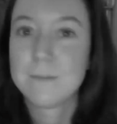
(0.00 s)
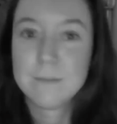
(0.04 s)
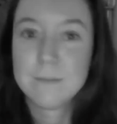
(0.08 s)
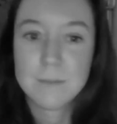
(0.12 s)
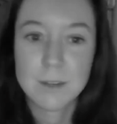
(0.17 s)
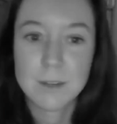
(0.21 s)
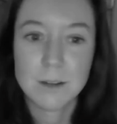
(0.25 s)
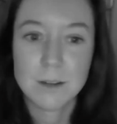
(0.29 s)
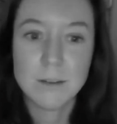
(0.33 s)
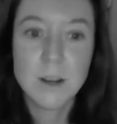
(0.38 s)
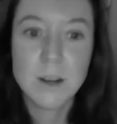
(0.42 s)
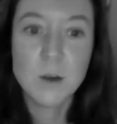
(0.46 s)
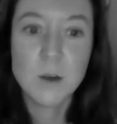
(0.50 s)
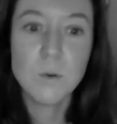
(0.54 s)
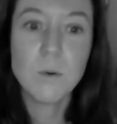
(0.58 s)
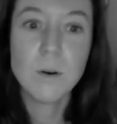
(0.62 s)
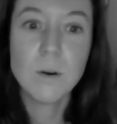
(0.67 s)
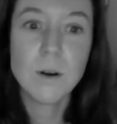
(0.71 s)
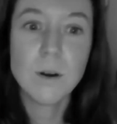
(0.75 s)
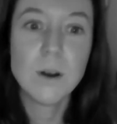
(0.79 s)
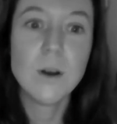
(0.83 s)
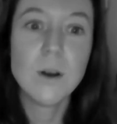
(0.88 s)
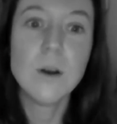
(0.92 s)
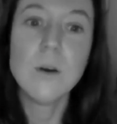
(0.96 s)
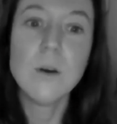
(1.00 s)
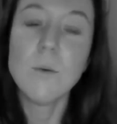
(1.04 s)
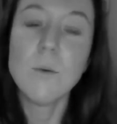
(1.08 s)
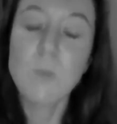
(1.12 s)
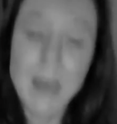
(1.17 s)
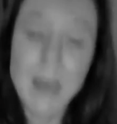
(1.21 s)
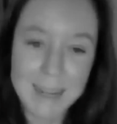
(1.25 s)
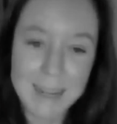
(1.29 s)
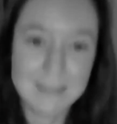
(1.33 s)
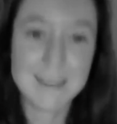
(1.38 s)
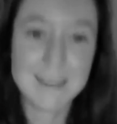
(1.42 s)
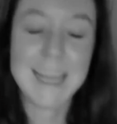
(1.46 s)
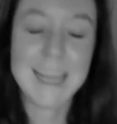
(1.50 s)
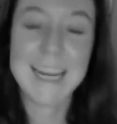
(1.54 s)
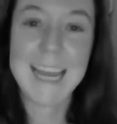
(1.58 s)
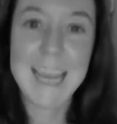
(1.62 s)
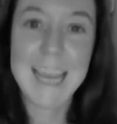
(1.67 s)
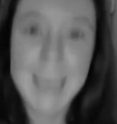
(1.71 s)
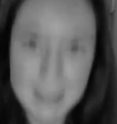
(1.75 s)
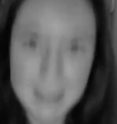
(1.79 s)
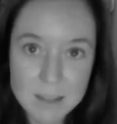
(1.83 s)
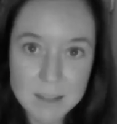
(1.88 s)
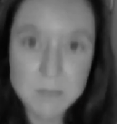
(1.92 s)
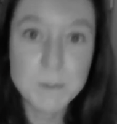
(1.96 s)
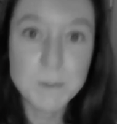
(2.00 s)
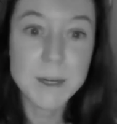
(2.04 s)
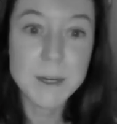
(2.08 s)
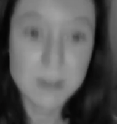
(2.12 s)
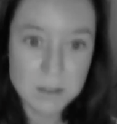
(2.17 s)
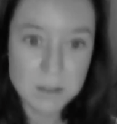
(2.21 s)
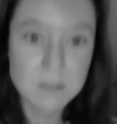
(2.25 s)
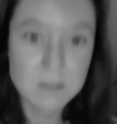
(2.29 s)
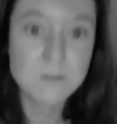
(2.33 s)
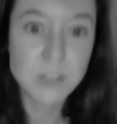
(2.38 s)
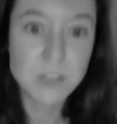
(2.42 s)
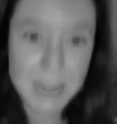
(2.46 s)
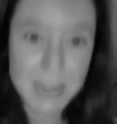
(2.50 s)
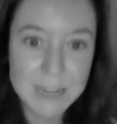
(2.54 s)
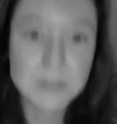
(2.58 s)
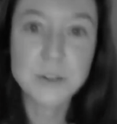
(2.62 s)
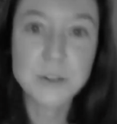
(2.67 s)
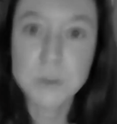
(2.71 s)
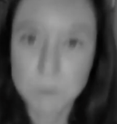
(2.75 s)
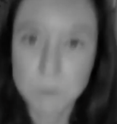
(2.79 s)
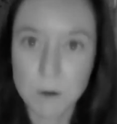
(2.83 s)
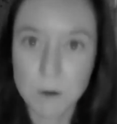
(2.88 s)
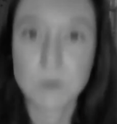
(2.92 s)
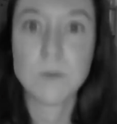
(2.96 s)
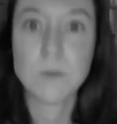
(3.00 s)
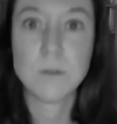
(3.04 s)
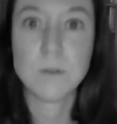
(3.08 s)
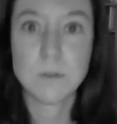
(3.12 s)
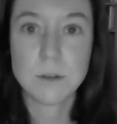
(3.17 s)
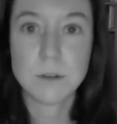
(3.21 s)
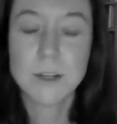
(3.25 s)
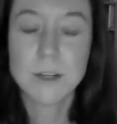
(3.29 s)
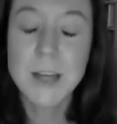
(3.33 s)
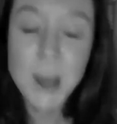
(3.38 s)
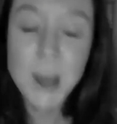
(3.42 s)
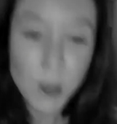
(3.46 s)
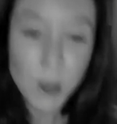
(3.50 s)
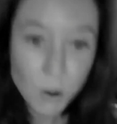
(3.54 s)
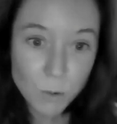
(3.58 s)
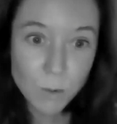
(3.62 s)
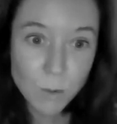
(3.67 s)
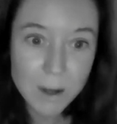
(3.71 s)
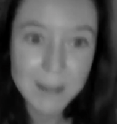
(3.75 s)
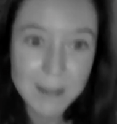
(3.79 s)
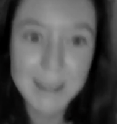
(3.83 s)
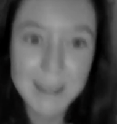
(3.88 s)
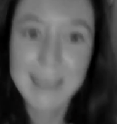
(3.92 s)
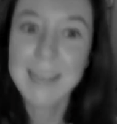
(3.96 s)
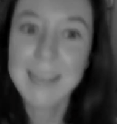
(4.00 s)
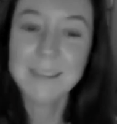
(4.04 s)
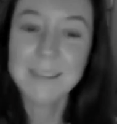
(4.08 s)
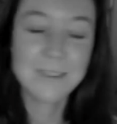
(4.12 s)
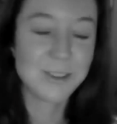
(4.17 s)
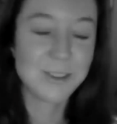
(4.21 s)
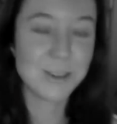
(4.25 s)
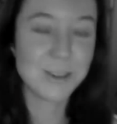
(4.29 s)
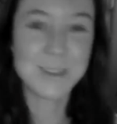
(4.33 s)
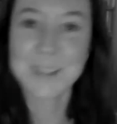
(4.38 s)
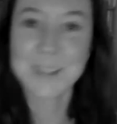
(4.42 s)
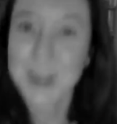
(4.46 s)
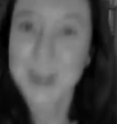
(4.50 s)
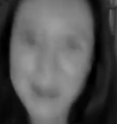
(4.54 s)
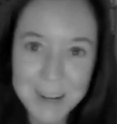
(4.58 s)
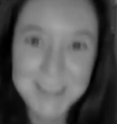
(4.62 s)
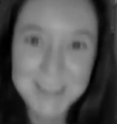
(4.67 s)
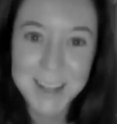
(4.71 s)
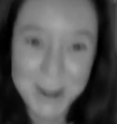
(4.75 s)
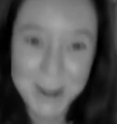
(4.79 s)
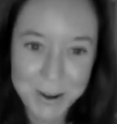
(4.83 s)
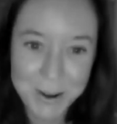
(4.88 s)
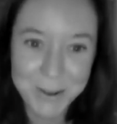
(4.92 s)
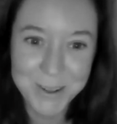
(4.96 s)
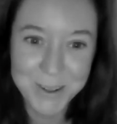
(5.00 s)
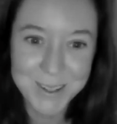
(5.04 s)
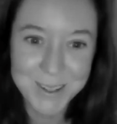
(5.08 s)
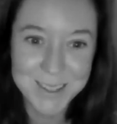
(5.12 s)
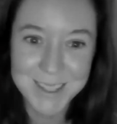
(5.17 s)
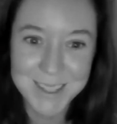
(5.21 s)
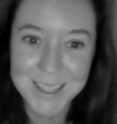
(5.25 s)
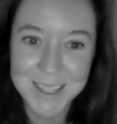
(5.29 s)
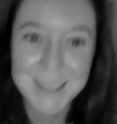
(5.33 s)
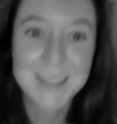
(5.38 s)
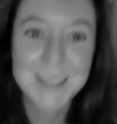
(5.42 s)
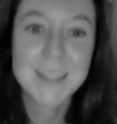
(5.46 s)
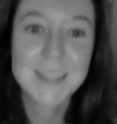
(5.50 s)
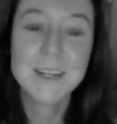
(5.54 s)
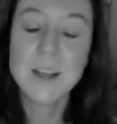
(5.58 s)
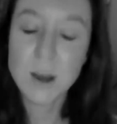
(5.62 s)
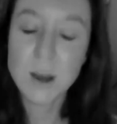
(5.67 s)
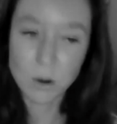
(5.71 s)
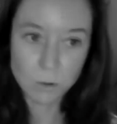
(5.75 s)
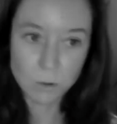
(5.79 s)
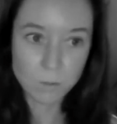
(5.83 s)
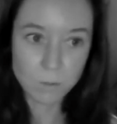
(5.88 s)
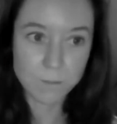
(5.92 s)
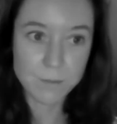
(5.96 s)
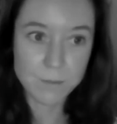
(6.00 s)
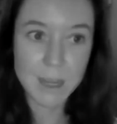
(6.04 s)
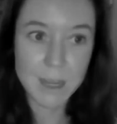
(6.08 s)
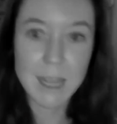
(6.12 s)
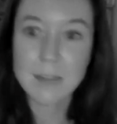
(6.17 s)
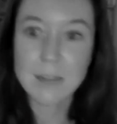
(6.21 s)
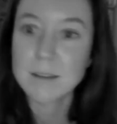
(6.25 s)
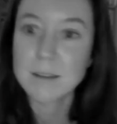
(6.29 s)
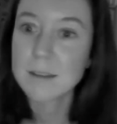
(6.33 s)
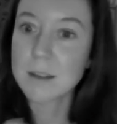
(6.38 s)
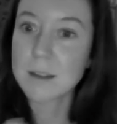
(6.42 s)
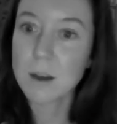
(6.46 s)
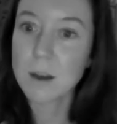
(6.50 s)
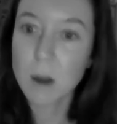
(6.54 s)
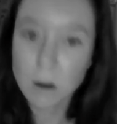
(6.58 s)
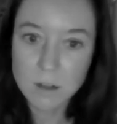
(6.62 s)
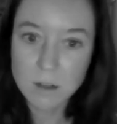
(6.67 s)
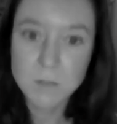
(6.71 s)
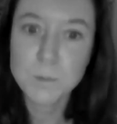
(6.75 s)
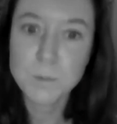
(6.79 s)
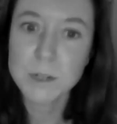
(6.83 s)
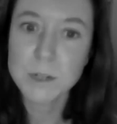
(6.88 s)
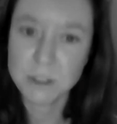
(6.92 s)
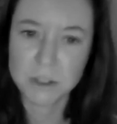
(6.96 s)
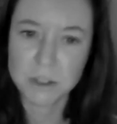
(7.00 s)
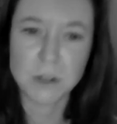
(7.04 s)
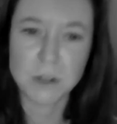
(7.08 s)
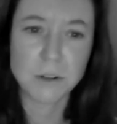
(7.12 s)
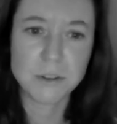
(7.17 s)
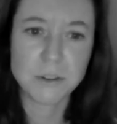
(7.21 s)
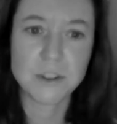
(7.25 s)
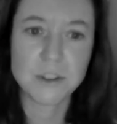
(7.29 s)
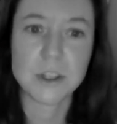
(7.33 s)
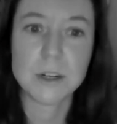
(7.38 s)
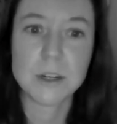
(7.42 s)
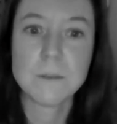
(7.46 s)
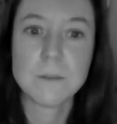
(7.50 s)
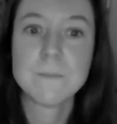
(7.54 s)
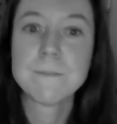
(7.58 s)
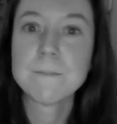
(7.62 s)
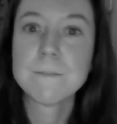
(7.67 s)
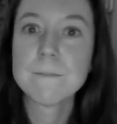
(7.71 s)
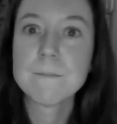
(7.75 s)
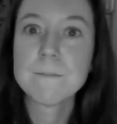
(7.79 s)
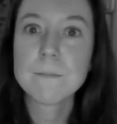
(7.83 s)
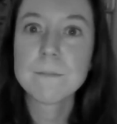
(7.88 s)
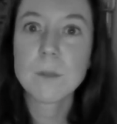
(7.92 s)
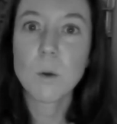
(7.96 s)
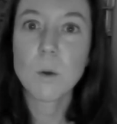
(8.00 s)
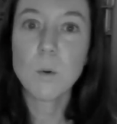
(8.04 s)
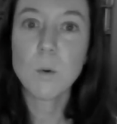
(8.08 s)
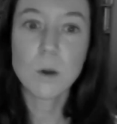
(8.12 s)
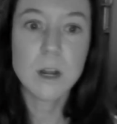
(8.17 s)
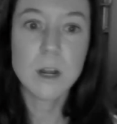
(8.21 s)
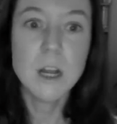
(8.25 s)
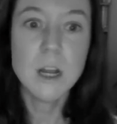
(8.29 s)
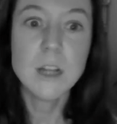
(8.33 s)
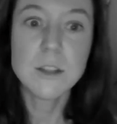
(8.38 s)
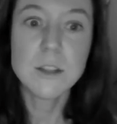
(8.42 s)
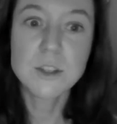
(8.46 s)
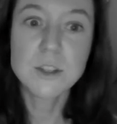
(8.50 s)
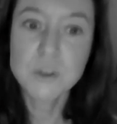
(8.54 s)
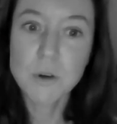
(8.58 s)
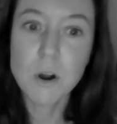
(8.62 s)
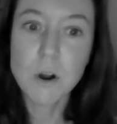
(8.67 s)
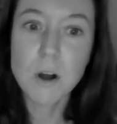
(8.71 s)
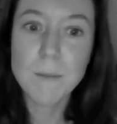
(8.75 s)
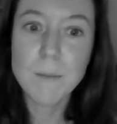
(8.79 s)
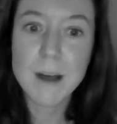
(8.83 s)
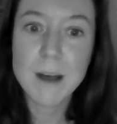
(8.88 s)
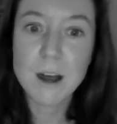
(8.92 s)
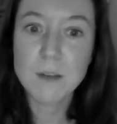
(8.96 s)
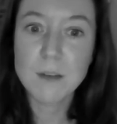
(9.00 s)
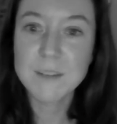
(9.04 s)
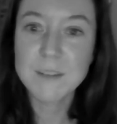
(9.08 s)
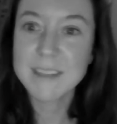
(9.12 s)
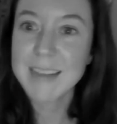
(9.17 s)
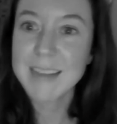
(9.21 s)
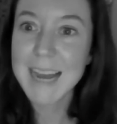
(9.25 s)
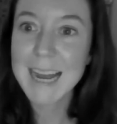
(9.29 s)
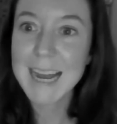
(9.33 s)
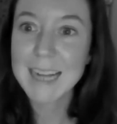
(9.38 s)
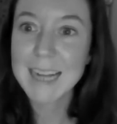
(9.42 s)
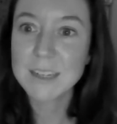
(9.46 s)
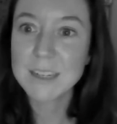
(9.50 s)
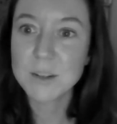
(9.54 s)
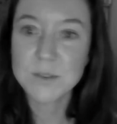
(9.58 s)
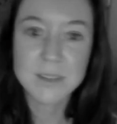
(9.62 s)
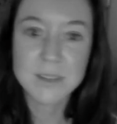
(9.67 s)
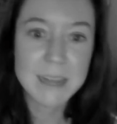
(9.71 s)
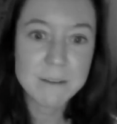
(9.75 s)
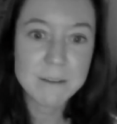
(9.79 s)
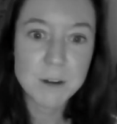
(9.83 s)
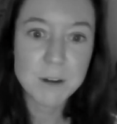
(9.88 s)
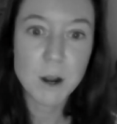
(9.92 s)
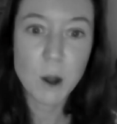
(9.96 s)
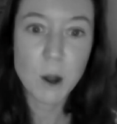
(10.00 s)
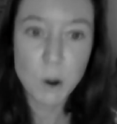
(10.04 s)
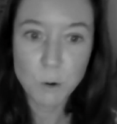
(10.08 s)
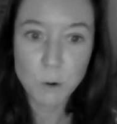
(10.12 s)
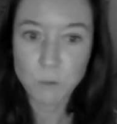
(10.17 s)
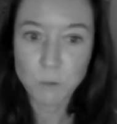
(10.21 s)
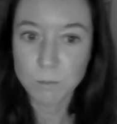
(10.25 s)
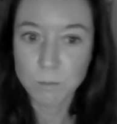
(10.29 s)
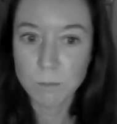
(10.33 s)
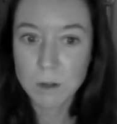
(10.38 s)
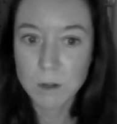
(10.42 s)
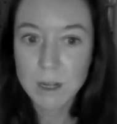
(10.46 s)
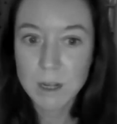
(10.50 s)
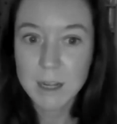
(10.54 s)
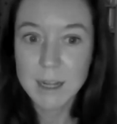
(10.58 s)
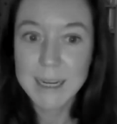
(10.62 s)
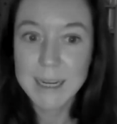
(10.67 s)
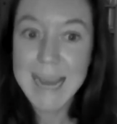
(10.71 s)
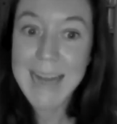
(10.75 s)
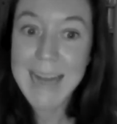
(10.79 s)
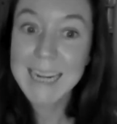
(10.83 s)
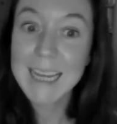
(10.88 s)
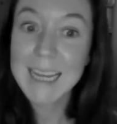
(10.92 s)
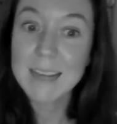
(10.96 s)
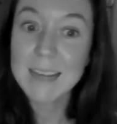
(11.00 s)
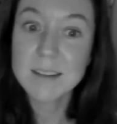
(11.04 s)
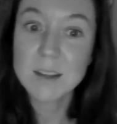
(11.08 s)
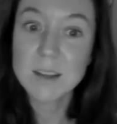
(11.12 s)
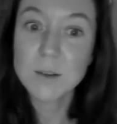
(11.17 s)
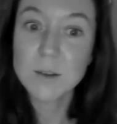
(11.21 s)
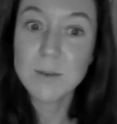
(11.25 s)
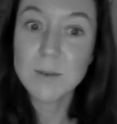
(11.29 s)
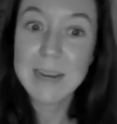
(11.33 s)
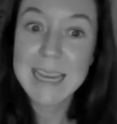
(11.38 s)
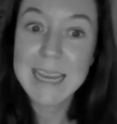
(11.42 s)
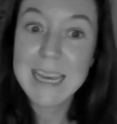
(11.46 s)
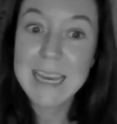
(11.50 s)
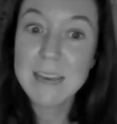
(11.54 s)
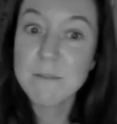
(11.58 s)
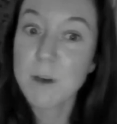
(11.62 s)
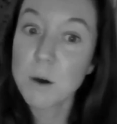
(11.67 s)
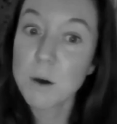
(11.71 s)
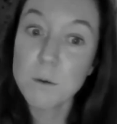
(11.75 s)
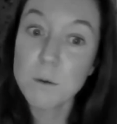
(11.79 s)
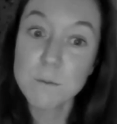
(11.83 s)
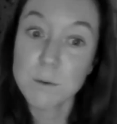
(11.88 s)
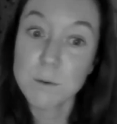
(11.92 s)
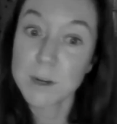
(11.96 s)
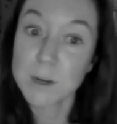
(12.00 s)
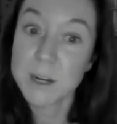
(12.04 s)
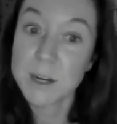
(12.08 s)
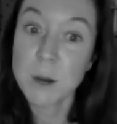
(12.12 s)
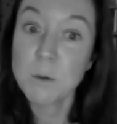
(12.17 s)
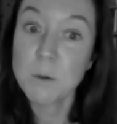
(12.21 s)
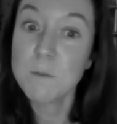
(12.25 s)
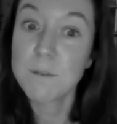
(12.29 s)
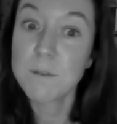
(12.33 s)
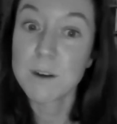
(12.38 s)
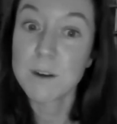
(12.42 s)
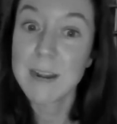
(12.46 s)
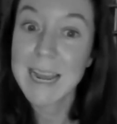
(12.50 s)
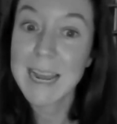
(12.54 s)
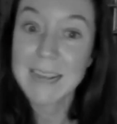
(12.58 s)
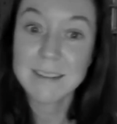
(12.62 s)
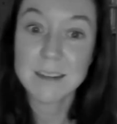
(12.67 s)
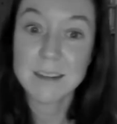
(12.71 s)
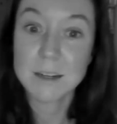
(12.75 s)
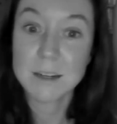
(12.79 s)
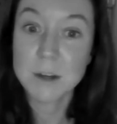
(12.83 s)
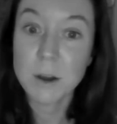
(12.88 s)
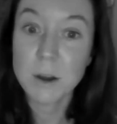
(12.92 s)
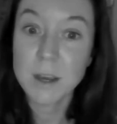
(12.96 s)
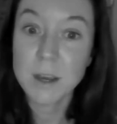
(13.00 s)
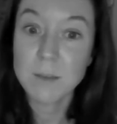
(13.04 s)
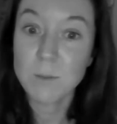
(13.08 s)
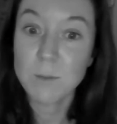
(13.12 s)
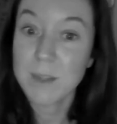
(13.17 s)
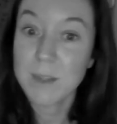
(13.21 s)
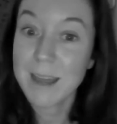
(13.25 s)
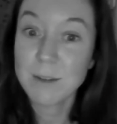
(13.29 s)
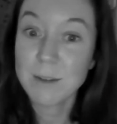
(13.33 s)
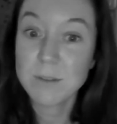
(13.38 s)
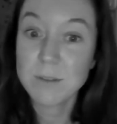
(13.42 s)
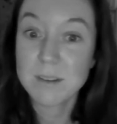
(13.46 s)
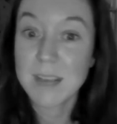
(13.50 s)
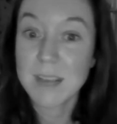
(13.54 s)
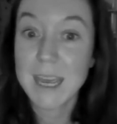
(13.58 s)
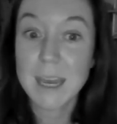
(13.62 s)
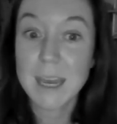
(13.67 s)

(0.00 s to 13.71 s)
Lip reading: No, wait, it is because of gender roles. No, it's just arseholes. No, it's Oxbridge culture. Or the trauma of a dad who's never home, nannies who leave over and over late at night without saying